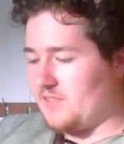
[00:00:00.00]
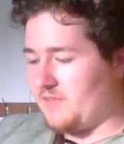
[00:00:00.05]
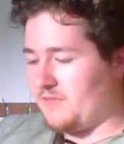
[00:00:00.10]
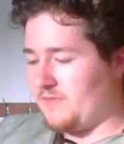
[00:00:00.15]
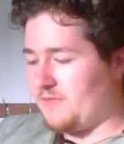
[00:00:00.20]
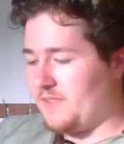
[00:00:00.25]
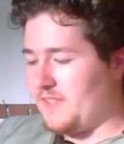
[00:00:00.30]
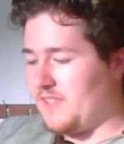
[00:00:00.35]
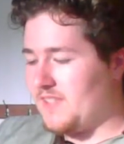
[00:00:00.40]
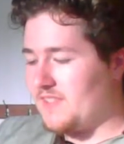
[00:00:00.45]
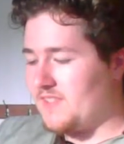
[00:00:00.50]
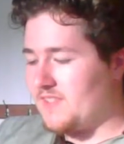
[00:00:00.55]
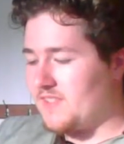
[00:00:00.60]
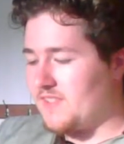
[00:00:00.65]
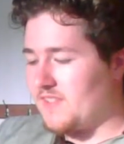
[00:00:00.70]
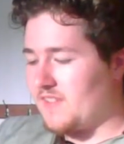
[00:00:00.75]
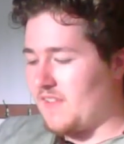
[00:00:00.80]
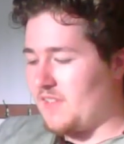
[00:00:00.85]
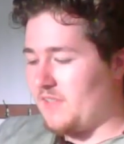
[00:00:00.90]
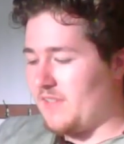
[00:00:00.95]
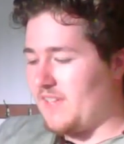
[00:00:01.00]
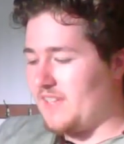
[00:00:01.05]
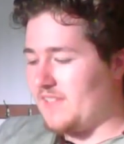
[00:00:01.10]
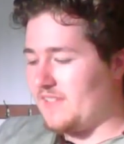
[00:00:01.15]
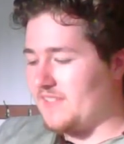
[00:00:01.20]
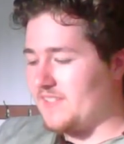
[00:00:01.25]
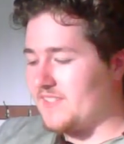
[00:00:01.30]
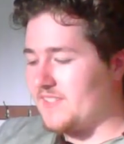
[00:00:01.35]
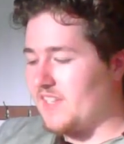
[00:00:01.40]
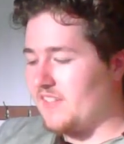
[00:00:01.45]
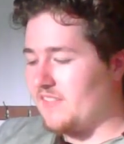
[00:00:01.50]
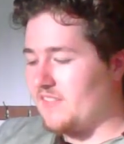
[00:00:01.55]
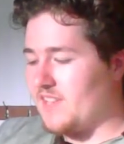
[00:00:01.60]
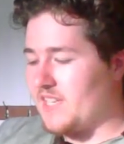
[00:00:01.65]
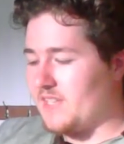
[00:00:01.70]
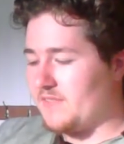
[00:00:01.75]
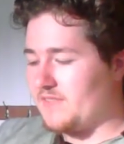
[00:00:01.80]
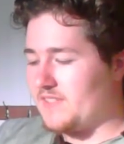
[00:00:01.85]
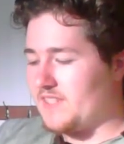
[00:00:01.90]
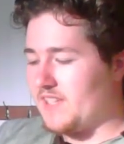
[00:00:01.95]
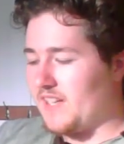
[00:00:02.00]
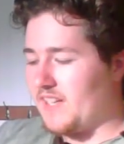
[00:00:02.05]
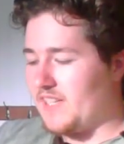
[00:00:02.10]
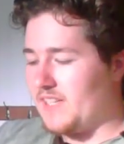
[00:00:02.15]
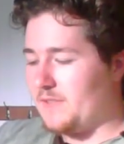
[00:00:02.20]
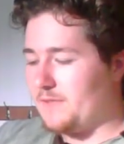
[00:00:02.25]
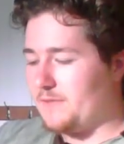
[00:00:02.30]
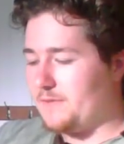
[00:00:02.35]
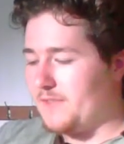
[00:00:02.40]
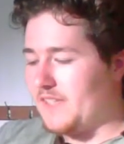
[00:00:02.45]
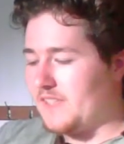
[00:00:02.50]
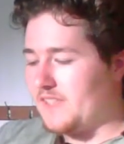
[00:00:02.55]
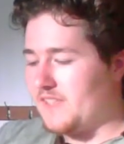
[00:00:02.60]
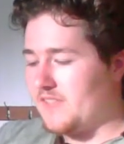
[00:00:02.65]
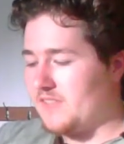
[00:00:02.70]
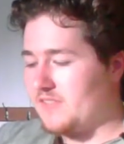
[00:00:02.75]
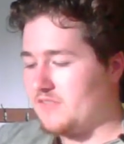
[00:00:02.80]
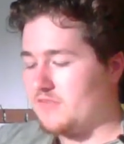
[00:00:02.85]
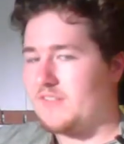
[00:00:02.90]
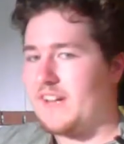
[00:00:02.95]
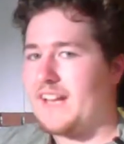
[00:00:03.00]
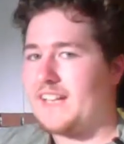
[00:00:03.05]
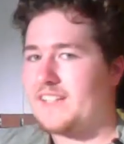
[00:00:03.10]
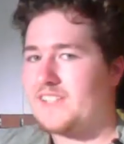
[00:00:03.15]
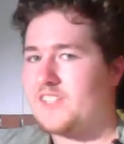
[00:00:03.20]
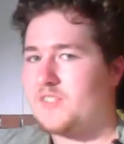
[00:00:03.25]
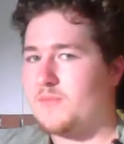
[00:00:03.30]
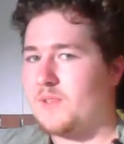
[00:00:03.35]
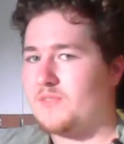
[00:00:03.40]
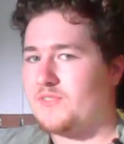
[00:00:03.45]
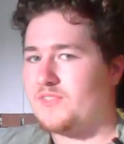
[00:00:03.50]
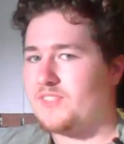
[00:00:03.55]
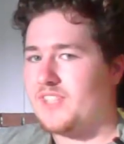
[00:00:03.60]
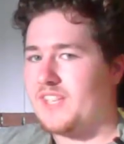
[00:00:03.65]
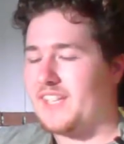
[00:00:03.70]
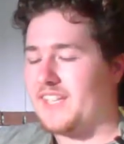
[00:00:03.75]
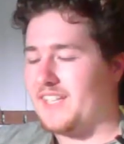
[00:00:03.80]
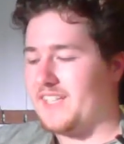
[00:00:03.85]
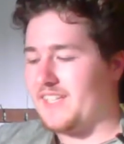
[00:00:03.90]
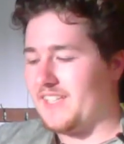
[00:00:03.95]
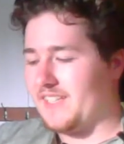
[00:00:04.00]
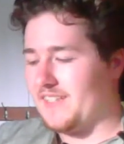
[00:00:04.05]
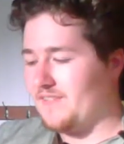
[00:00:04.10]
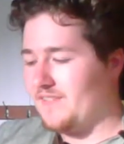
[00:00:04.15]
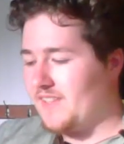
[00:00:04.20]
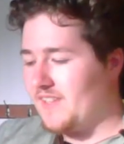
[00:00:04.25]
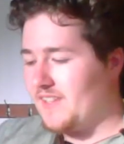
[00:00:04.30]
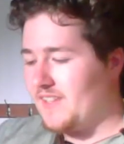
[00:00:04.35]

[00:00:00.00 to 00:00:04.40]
your feet, and you hear the scurrying of tiny feet, rats most likely.